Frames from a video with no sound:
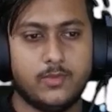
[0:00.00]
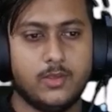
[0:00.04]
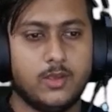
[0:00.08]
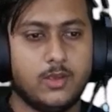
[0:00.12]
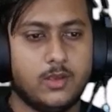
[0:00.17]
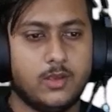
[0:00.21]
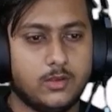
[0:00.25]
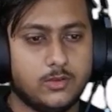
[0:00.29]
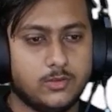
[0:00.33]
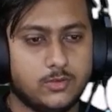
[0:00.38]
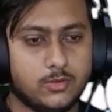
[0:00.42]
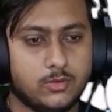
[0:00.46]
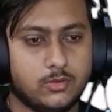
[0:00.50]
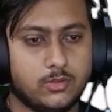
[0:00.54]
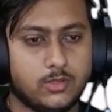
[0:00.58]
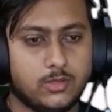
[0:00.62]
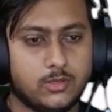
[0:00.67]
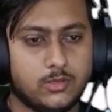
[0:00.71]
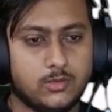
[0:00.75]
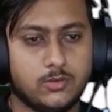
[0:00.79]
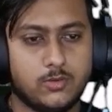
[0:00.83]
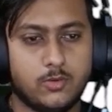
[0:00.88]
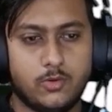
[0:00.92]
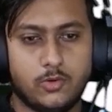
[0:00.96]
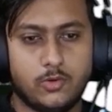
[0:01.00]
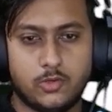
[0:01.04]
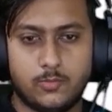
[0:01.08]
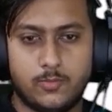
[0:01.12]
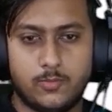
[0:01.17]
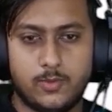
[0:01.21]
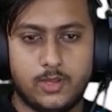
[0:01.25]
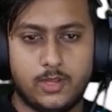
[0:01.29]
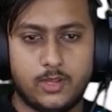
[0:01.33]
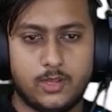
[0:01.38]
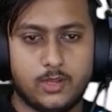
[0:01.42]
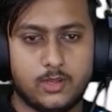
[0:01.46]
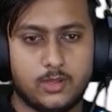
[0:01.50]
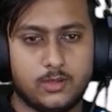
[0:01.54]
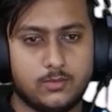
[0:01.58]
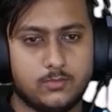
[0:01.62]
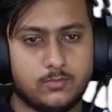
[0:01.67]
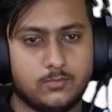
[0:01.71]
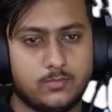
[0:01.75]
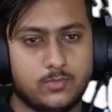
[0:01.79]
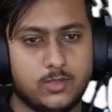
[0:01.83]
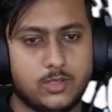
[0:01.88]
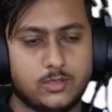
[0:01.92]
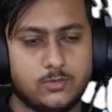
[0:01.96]
So this is going to be
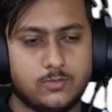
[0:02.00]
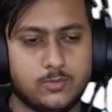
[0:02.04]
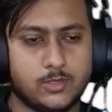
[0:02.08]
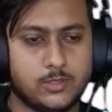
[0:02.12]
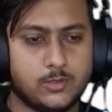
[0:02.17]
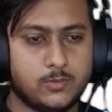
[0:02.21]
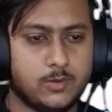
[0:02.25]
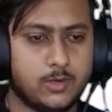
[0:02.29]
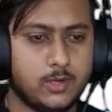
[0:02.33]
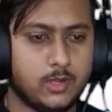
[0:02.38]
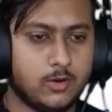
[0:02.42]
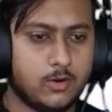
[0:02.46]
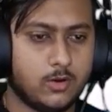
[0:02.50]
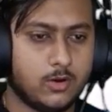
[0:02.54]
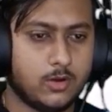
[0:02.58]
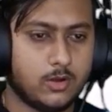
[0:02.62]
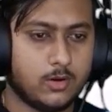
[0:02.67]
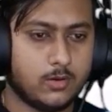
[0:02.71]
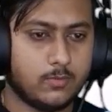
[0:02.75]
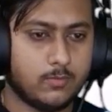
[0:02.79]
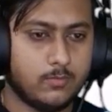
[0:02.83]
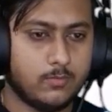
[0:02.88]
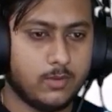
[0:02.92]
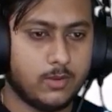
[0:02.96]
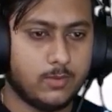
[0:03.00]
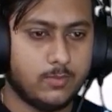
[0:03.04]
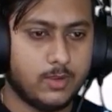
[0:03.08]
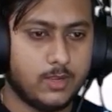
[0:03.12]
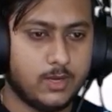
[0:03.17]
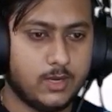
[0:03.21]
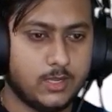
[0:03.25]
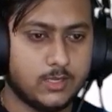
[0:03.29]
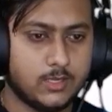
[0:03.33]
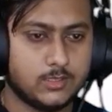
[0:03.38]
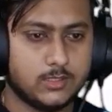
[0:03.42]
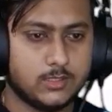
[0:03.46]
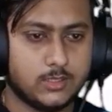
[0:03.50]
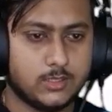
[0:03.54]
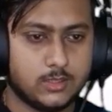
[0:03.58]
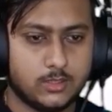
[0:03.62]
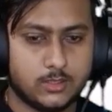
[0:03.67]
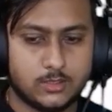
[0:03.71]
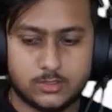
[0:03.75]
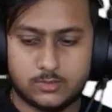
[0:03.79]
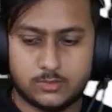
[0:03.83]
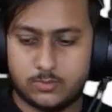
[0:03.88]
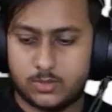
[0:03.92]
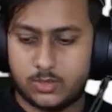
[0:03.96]
this much bigger or maybe less than
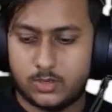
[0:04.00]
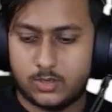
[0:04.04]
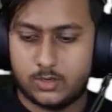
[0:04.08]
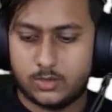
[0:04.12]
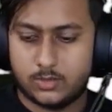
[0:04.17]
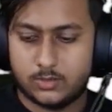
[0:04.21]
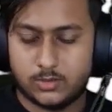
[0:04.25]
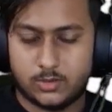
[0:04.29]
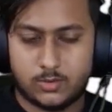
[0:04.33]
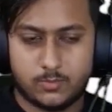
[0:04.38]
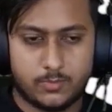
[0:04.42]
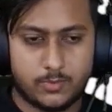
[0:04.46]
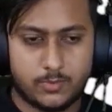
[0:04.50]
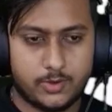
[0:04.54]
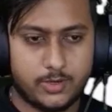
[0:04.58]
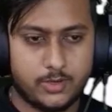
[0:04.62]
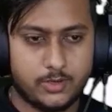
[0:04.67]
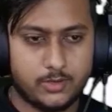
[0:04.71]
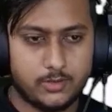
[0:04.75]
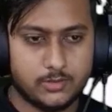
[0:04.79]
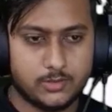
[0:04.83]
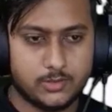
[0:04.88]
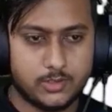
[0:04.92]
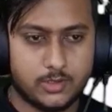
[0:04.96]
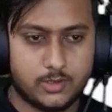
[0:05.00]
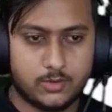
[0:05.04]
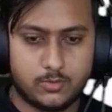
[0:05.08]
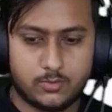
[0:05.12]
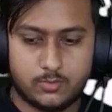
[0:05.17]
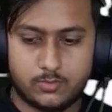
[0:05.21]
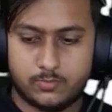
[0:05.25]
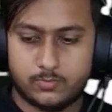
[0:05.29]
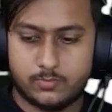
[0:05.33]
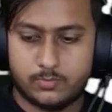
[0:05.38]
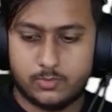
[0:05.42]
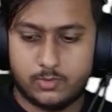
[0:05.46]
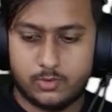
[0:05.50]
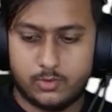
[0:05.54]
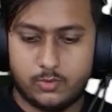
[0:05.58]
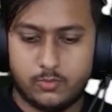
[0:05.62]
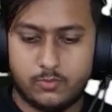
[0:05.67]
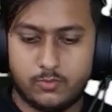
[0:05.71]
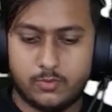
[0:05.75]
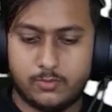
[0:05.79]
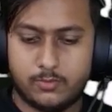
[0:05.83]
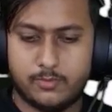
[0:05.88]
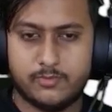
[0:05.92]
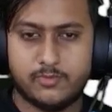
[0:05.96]
this one. 0.02
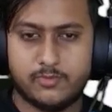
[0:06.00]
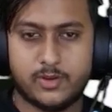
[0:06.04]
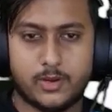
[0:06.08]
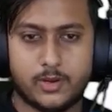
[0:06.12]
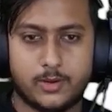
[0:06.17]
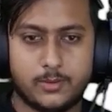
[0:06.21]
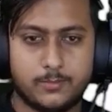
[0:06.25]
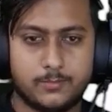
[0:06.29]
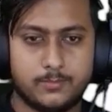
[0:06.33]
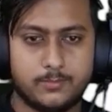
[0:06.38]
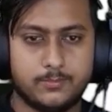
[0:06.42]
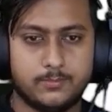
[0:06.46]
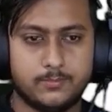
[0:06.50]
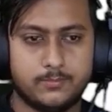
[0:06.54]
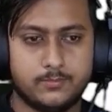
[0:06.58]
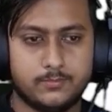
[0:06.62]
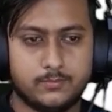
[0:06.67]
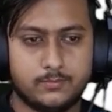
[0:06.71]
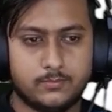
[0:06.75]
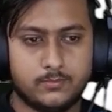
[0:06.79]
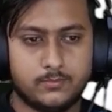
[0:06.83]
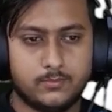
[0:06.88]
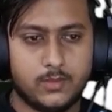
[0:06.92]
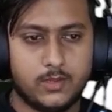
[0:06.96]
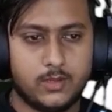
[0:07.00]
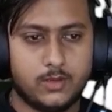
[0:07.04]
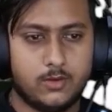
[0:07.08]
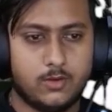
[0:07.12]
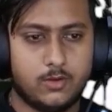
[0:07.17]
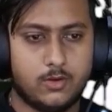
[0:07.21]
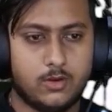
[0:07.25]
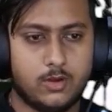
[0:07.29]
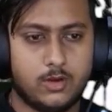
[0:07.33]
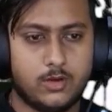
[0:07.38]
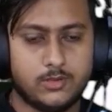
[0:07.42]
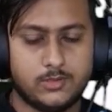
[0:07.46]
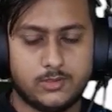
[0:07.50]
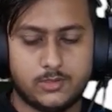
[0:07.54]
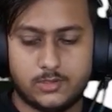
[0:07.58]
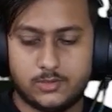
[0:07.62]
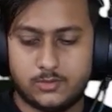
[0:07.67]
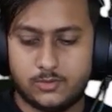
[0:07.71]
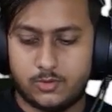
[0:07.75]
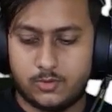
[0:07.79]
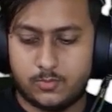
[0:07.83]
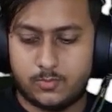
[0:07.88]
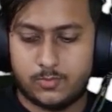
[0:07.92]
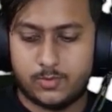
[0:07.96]
would be fine, or let's say
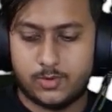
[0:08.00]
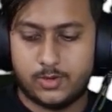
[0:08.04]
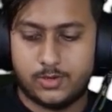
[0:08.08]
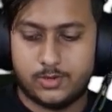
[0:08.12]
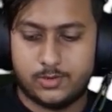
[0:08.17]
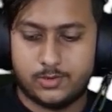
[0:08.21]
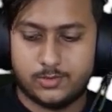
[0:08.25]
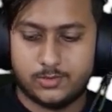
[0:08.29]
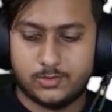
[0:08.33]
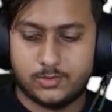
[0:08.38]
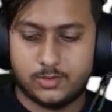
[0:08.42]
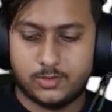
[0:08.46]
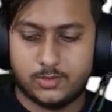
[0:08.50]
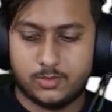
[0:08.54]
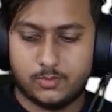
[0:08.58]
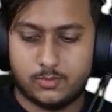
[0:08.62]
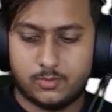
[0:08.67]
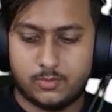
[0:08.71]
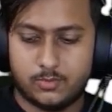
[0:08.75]
0.022.